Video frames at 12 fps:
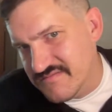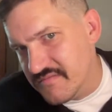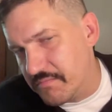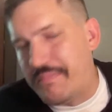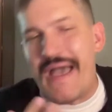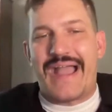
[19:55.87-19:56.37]

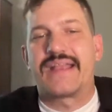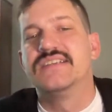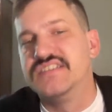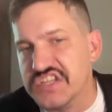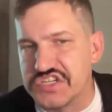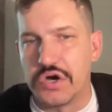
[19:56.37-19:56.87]

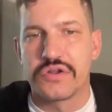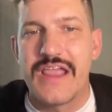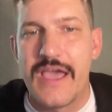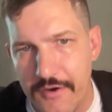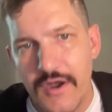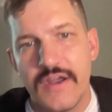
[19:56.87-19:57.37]
package this all
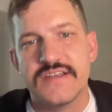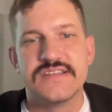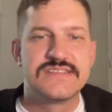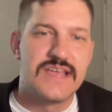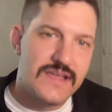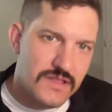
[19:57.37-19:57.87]
together to
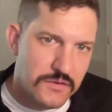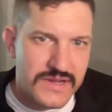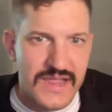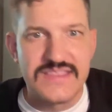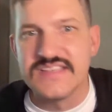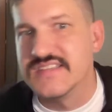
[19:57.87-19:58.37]
say,
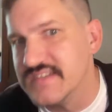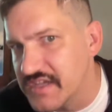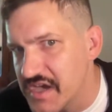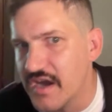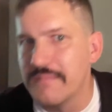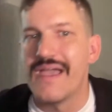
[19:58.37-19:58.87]
okay, this is a
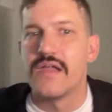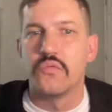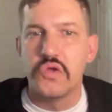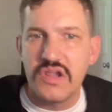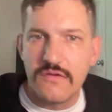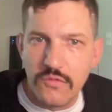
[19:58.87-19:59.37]
young man
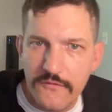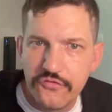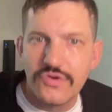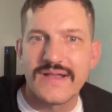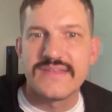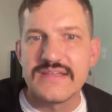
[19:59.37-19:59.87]

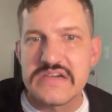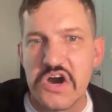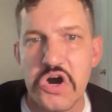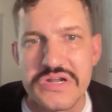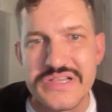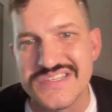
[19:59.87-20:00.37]
reflecting
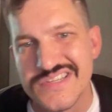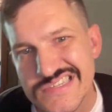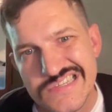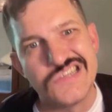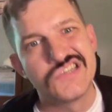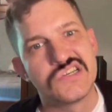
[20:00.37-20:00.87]
on his
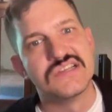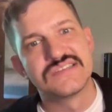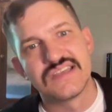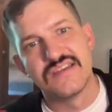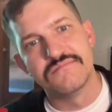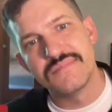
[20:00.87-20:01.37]

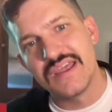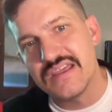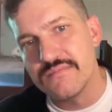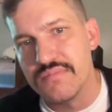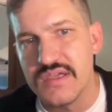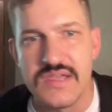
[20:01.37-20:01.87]
decisions and
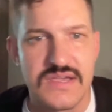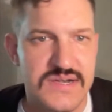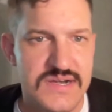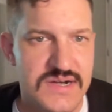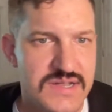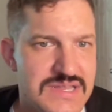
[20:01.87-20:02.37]
maybe
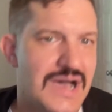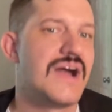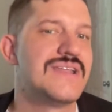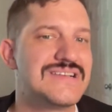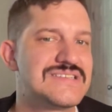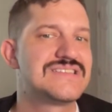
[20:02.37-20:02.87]

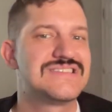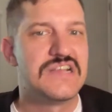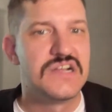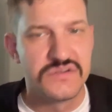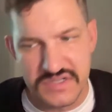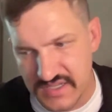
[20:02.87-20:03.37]
not
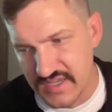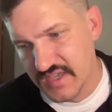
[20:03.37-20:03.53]
necessarily